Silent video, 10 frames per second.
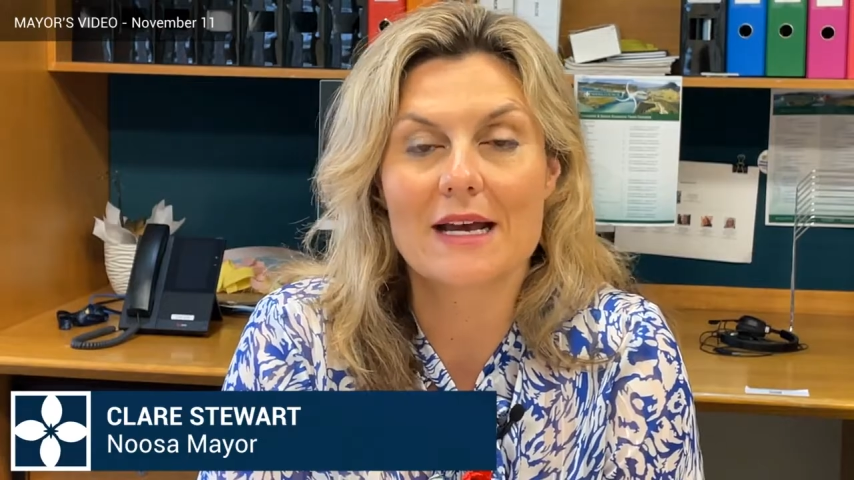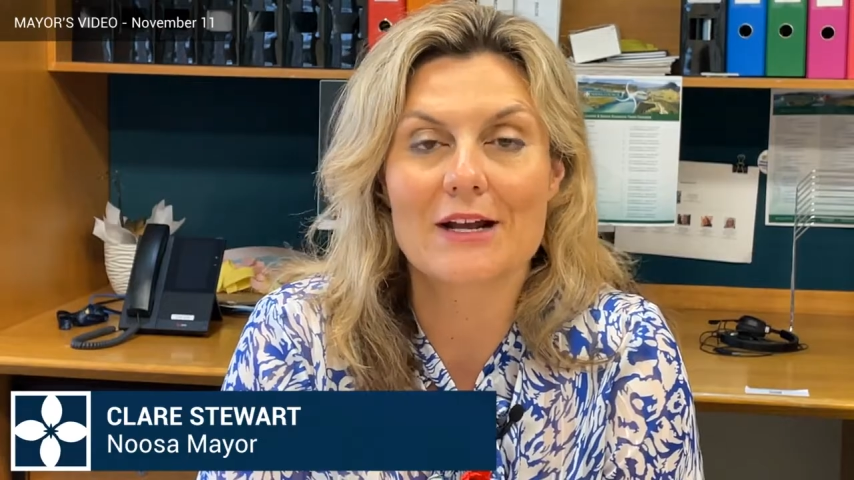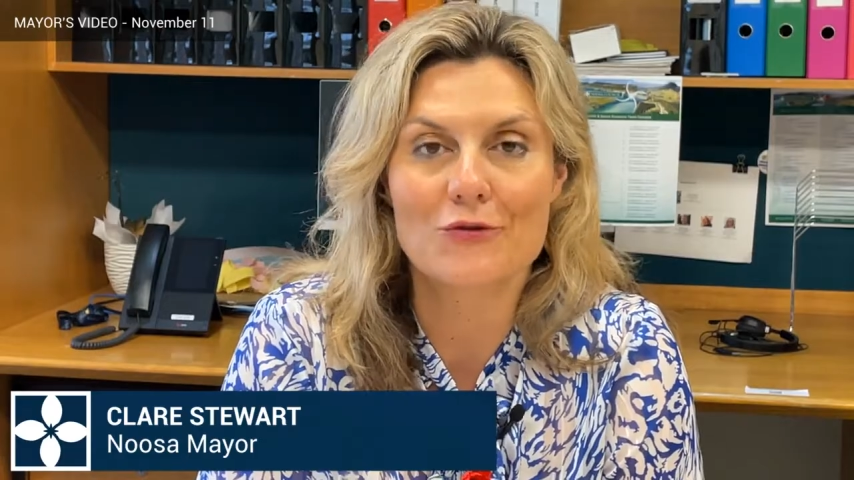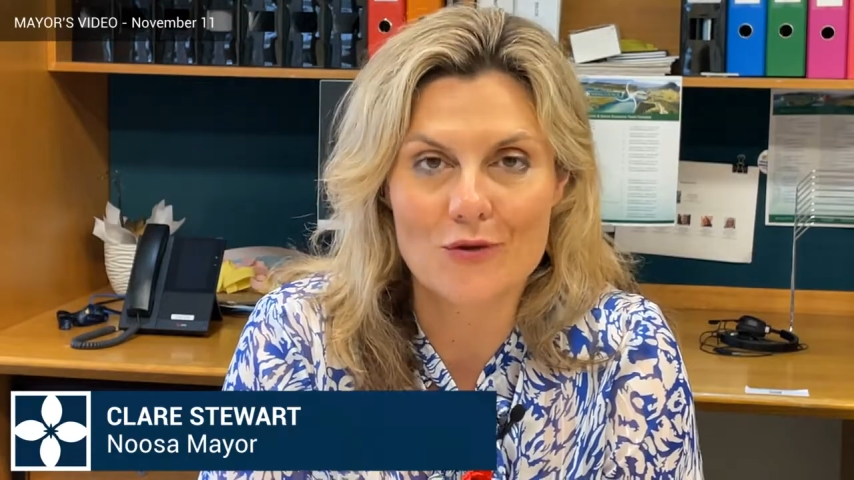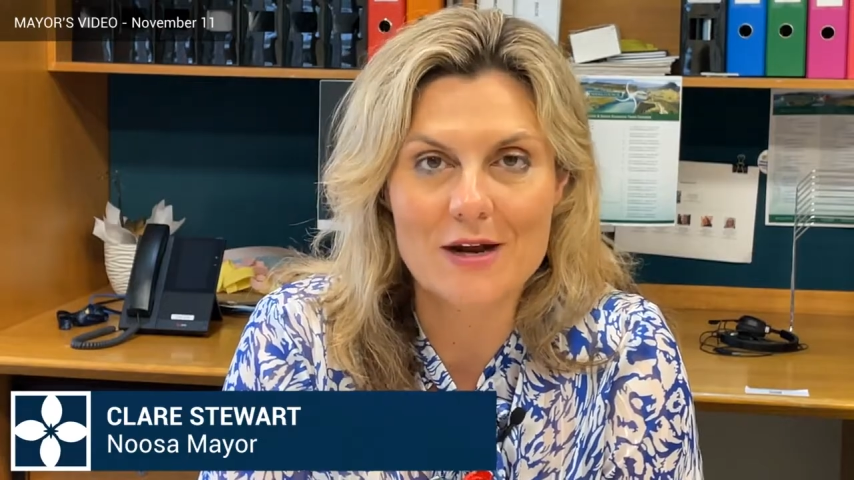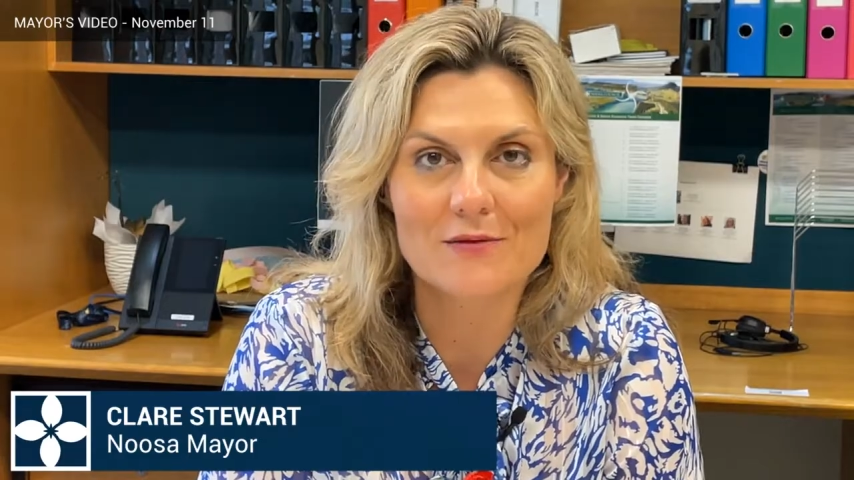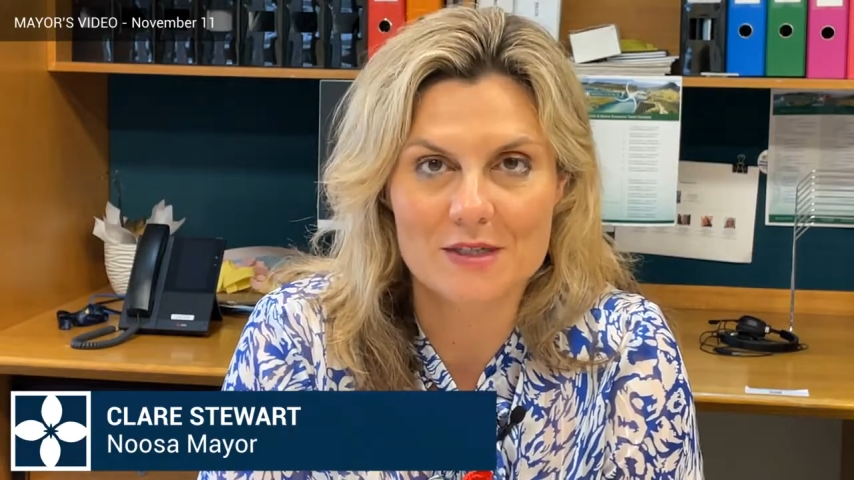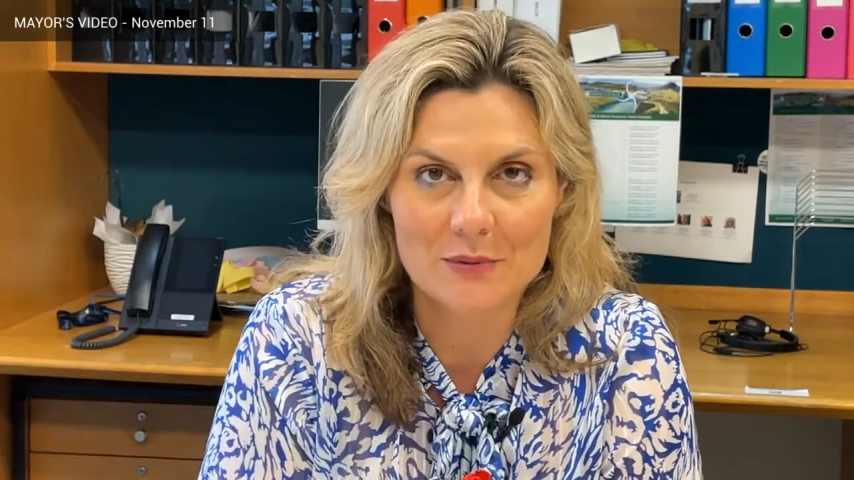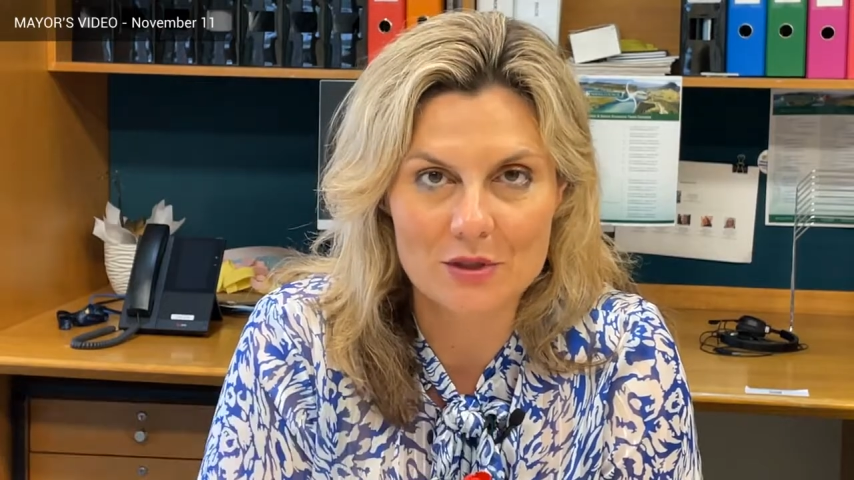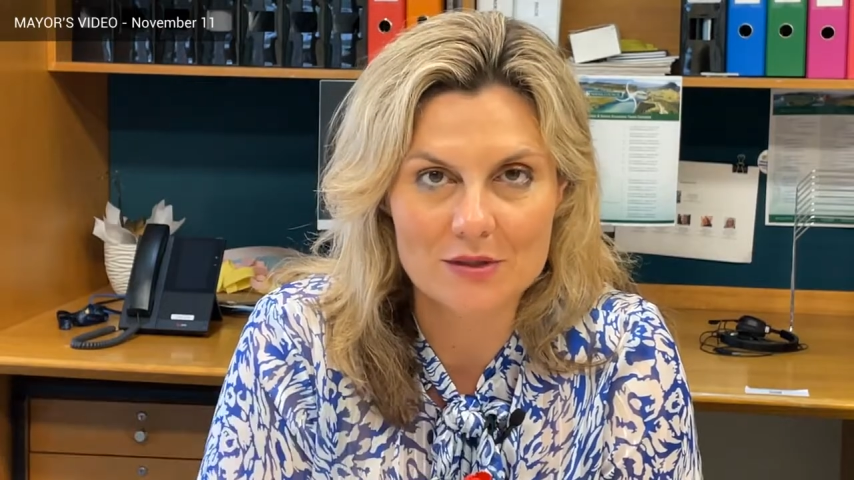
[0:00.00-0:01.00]
a great
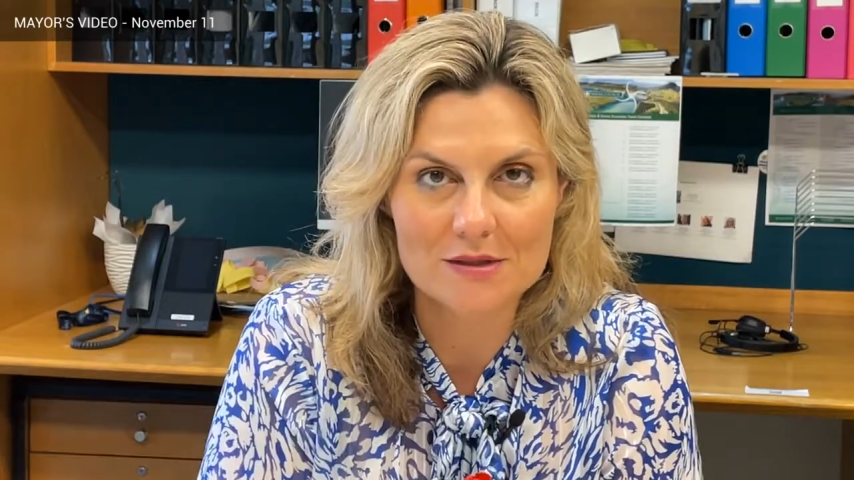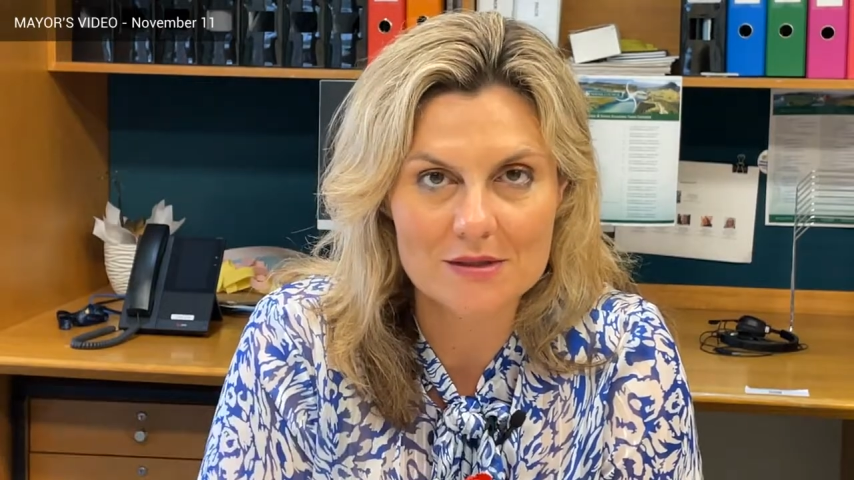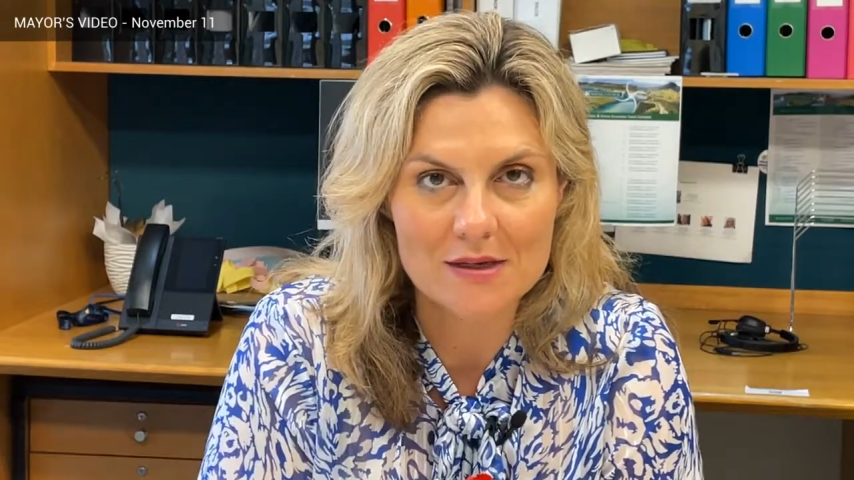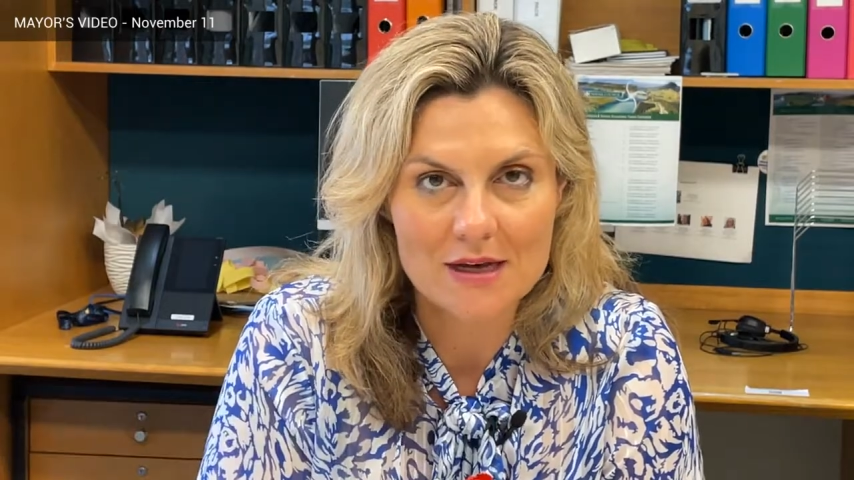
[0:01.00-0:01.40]
response.